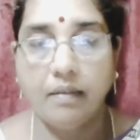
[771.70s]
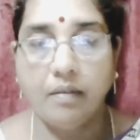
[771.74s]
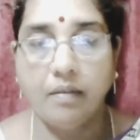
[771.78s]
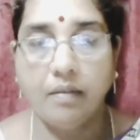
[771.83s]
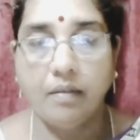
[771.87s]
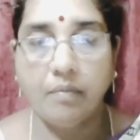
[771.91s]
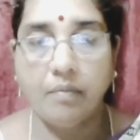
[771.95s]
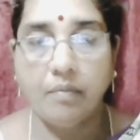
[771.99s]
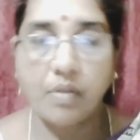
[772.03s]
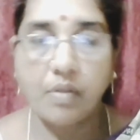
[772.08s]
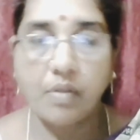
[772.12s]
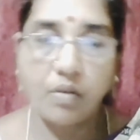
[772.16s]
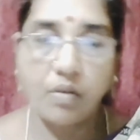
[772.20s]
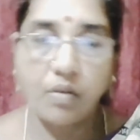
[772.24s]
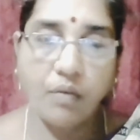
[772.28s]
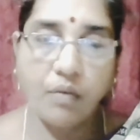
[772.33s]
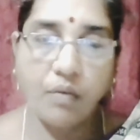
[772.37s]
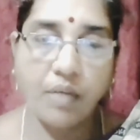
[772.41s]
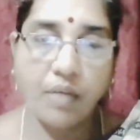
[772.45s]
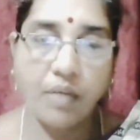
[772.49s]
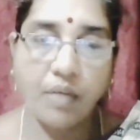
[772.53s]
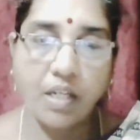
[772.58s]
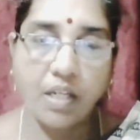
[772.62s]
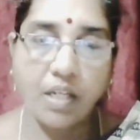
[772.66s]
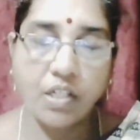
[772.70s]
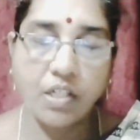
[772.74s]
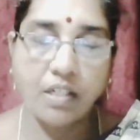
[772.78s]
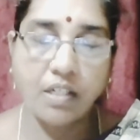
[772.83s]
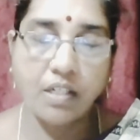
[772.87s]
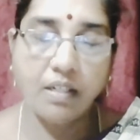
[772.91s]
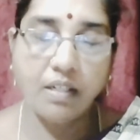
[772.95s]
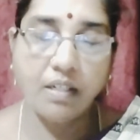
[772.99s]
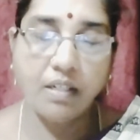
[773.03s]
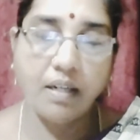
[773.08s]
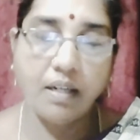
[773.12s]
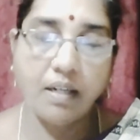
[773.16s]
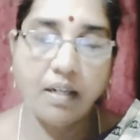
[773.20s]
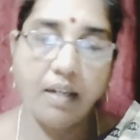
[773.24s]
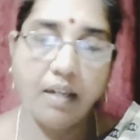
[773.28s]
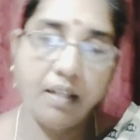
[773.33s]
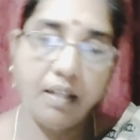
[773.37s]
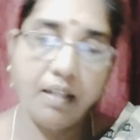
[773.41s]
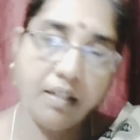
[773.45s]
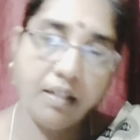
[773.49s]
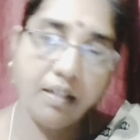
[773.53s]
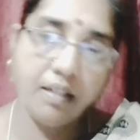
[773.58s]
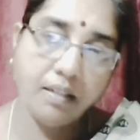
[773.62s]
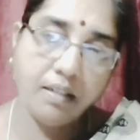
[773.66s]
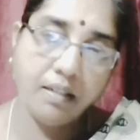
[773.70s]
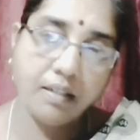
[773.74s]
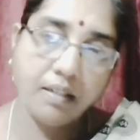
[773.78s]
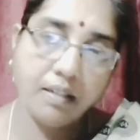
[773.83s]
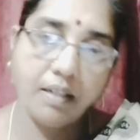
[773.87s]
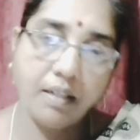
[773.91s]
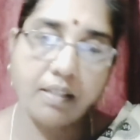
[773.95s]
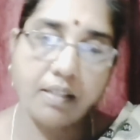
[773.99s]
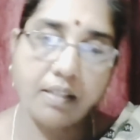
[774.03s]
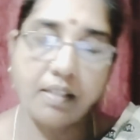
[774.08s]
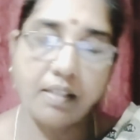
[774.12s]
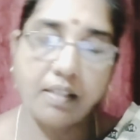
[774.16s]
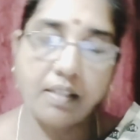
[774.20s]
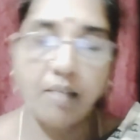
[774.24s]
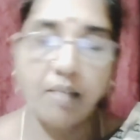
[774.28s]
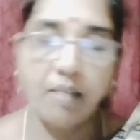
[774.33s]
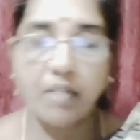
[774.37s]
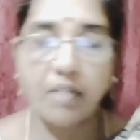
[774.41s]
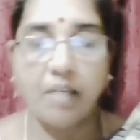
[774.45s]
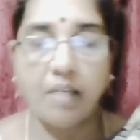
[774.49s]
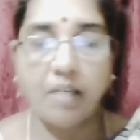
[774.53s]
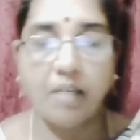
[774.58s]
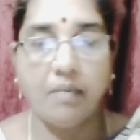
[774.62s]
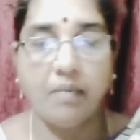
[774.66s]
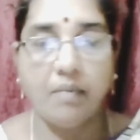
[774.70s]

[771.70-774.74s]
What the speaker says: personification. And then at the same time,